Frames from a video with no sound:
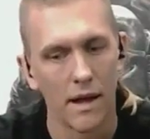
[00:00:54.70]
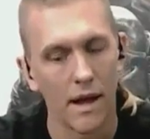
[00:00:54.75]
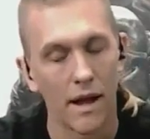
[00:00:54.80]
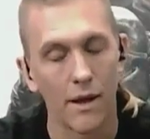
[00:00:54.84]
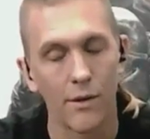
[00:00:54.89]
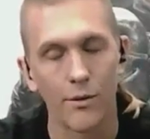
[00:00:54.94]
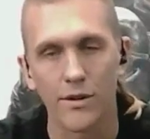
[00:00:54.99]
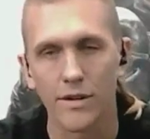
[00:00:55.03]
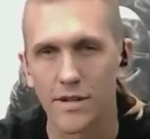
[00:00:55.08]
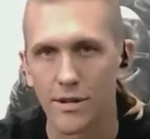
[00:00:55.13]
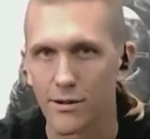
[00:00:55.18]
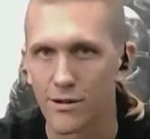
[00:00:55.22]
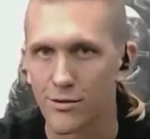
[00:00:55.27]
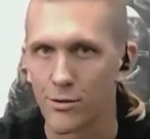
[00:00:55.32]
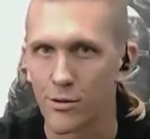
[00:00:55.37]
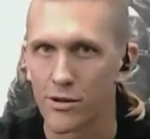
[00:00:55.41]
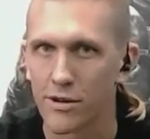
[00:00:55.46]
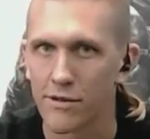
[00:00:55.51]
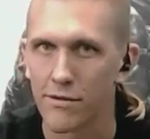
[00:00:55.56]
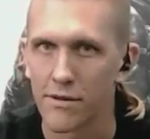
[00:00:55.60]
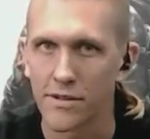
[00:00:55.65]
I wish there was
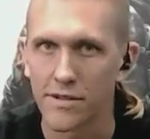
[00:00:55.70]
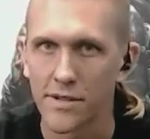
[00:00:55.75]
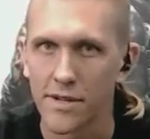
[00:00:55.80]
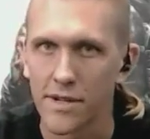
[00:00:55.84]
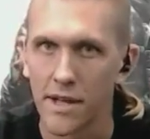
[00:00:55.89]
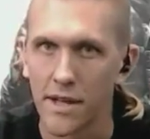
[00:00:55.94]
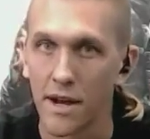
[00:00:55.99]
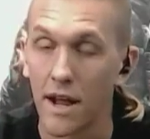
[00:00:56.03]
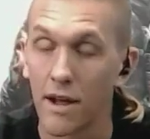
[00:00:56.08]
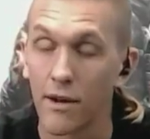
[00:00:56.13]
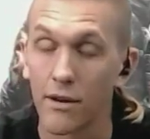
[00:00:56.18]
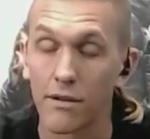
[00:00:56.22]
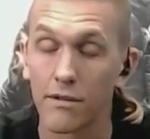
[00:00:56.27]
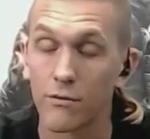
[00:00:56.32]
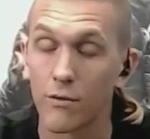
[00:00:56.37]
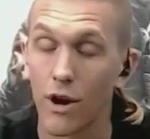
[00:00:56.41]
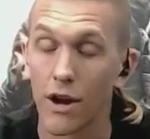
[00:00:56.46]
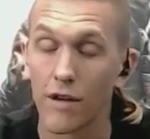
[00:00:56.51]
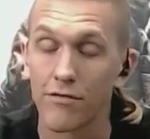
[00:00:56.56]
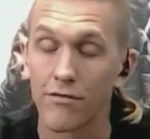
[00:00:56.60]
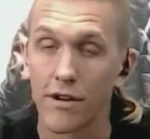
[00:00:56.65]
more diversity, and
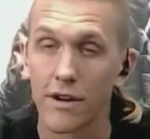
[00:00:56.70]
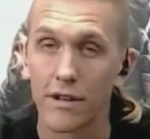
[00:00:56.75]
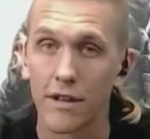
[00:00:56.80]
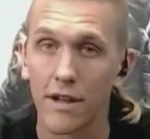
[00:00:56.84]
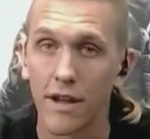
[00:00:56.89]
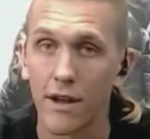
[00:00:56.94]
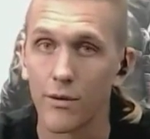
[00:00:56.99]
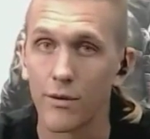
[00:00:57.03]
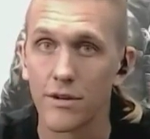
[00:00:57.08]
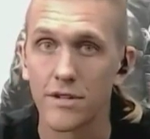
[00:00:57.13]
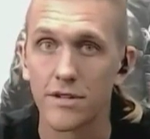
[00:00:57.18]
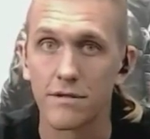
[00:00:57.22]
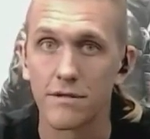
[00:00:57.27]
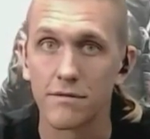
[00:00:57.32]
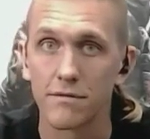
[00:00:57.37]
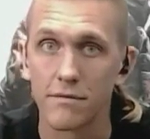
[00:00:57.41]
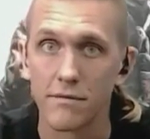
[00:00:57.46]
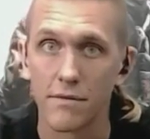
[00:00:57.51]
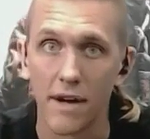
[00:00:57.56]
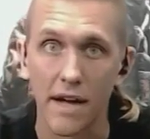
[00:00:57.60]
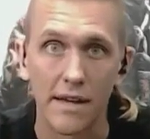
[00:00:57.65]
quite frankly, I wish
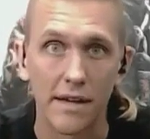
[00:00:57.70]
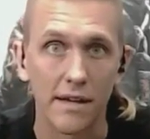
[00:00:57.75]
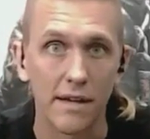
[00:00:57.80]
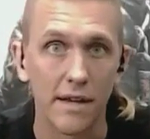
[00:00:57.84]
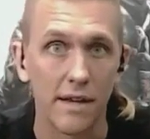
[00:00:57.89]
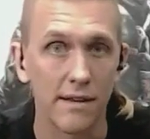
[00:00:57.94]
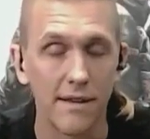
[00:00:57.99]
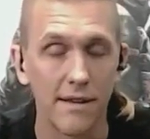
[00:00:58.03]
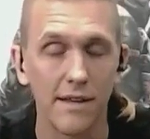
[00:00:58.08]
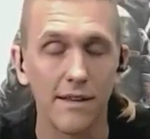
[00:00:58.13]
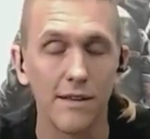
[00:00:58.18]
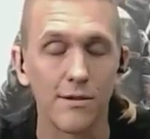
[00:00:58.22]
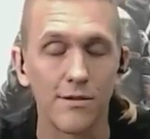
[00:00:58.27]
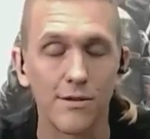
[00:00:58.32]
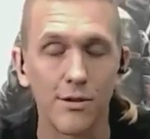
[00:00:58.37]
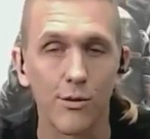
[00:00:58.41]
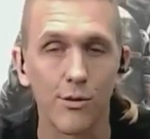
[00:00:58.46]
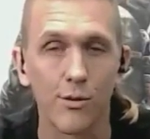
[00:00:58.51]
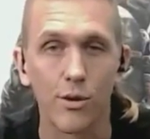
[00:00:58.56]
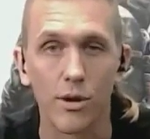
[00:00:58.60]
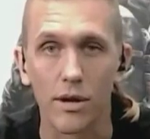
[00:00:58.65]
I could continue to
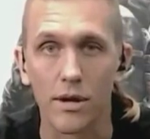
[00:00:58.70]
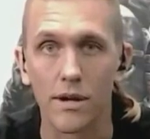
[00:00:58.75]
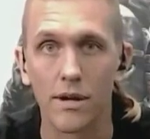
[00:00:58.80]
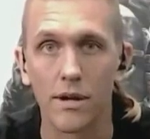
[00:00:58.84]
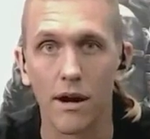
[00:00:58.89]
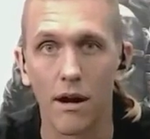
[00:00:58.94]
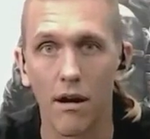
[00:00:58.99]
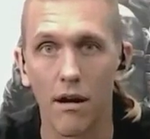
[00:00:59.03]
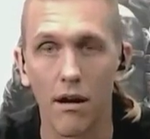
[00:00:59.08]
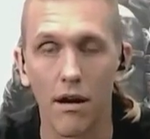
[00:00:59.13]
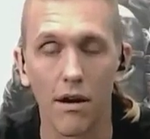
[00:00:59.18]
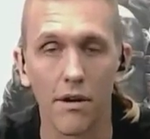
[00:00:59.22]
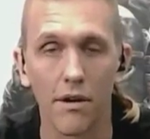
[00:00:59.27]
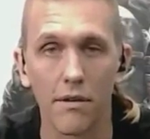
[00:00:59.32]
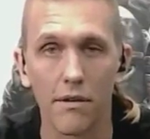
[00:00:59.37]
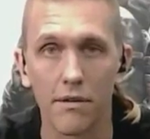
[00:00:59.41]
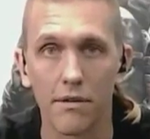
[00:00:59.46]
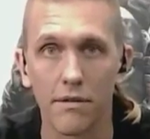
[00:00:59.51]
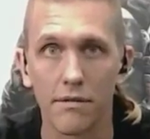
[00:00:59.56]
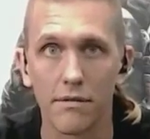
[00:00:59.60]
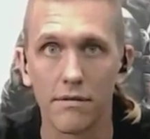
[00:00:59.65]
work
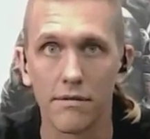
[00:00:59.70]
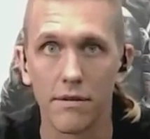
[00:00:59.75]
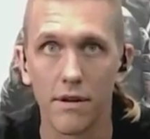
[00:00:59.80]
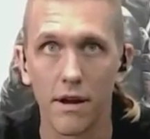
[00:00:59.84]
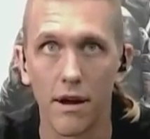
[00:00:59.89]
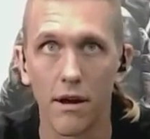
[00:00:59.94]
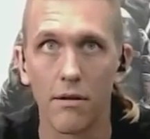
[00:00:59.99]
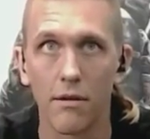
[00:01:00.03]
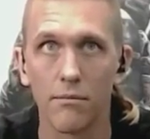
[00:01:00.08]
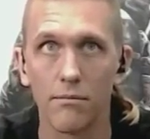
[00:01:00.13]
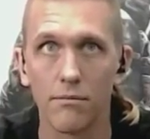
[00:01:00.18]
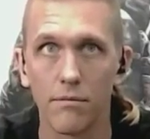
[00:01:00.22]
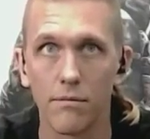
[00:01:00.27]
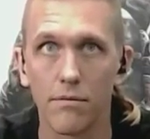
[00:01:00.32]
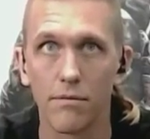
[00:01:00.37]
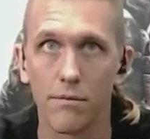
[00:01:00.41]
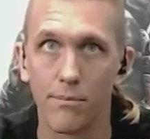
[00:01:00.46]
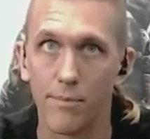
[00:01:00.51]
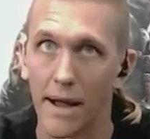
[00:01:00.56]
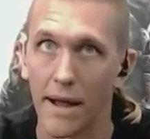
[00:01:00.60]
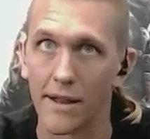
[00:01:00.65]
on
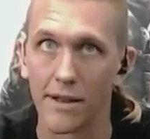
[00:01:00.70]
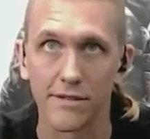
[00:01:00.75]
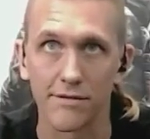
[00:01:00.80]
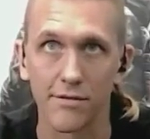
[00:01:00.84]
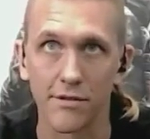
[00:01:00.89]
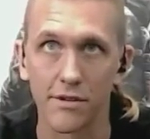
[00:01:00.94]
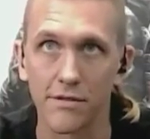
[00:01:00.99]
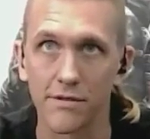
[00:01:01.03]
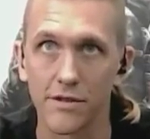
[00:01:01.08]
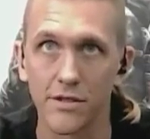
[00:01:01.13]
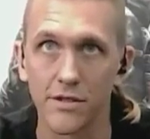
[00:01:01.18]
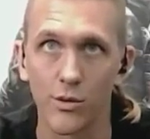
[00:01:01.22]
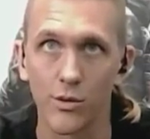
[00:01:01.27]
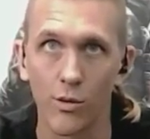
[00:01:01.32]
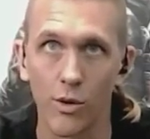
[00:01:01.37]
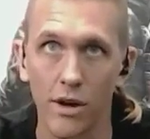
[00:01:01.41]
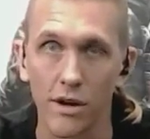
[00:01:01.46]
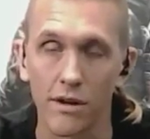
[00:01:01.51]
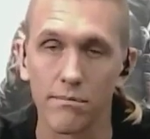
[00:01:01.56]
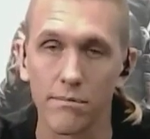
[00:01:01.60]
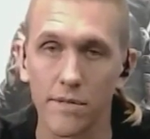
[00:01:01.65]
balance for Division
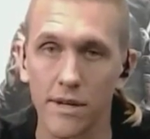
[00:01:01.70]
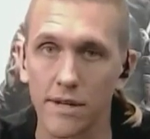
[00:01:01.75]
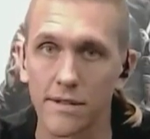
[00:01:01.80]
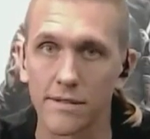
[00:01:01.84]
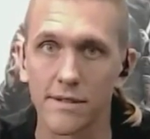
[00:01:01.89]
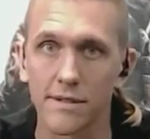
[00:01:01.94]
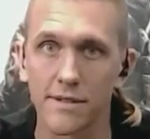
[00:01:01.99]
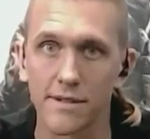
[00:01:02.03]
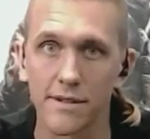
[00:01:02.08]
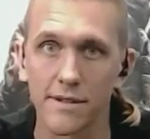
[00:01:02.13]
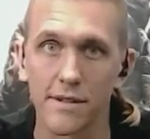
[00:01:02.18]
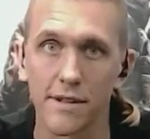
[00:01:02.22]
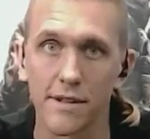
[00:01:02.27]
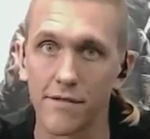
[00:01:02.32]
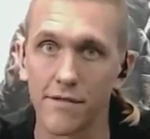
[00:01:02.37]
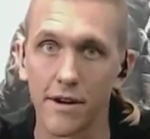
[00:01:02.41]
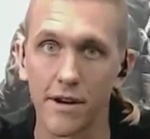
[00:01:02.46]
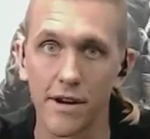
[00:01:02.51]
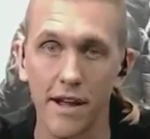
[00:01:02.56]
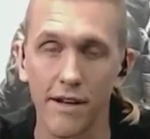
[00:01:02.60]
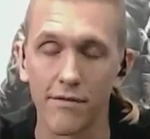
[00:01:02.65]
1, because it's still a
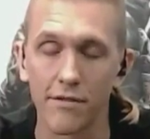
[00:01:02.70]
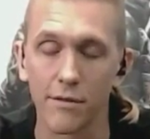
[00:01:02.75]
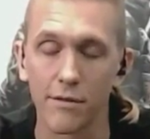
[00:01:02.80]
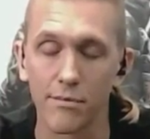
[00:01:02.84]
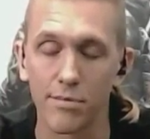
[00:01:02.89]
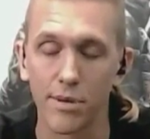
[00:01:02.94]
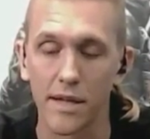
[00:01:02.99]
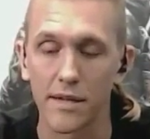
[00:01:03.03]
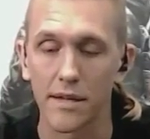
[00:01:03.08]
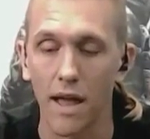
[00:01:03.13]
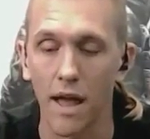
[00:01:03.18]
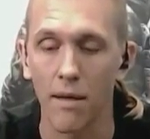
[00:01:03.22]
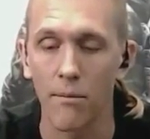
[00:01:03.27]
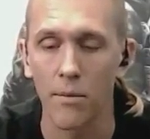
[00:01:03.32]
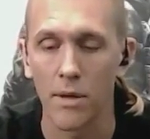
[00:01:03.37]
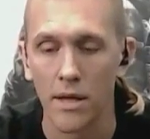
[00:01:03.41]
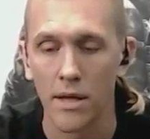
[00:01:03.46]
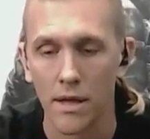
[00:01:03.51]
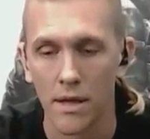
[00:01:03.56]
very heavily played game.